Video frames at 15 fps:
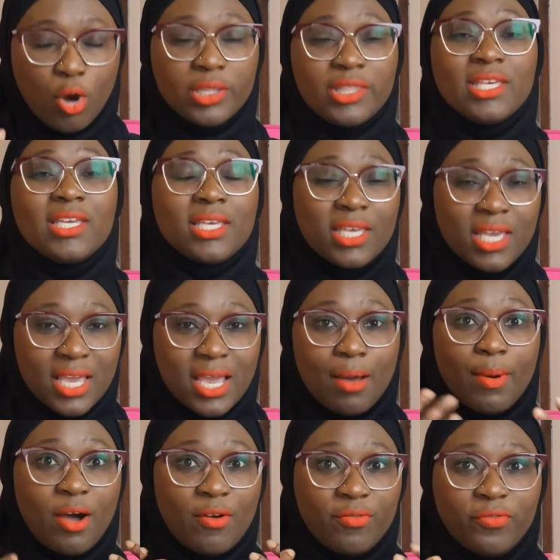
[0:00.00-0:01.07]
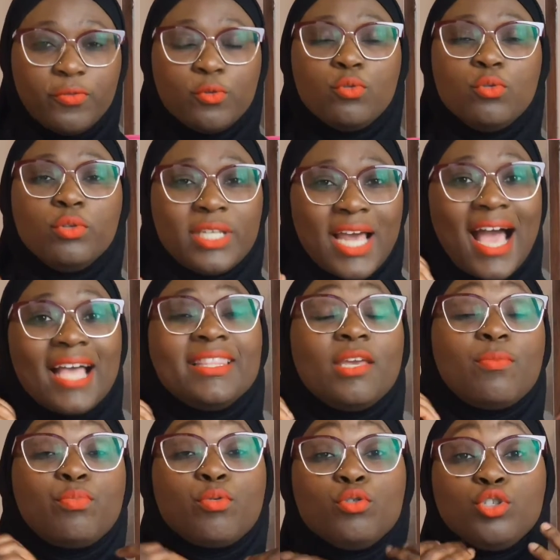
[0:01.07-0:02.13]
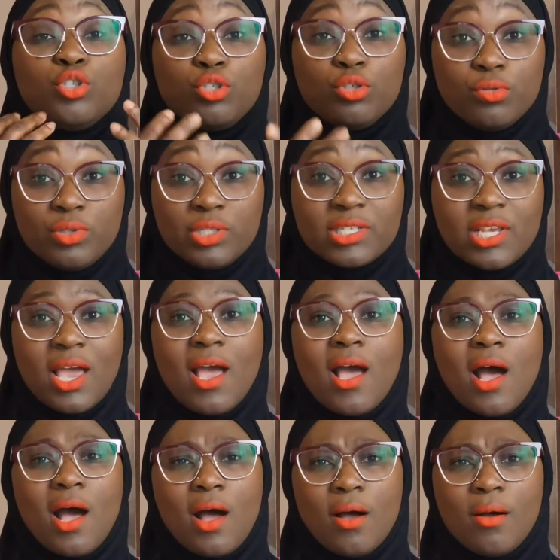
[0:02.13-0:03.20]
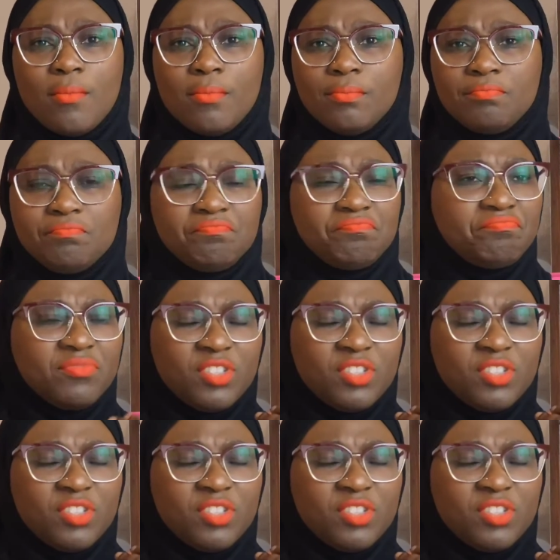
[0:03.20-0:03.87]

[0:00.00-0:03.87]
or thinking about food and they produce um,